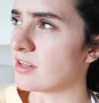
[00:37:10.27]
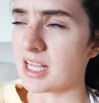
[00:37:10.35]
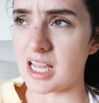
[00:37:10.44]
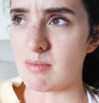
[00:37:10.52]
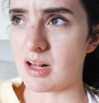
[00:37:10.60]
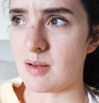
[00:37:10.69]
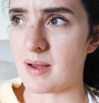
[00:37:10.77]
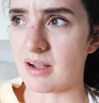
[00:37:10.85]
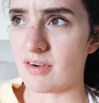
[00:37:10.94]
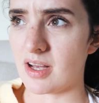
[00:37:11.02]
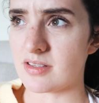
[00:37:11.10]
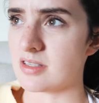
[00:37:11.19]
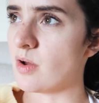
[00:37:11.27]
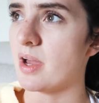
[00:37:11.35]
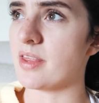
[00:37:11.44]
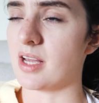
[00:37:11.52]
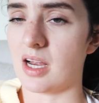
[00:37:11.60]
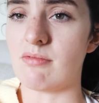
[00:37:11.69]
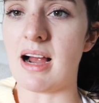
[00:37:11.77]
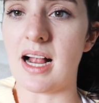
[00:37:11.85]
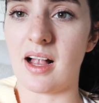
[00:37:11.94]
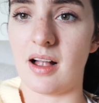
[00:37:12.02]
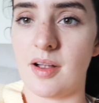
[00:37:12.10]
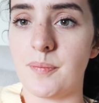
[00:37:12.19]
Did I email her back first? No, I think I
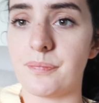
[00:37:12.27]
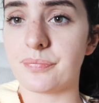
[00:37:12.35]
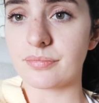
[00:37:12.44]
rang her.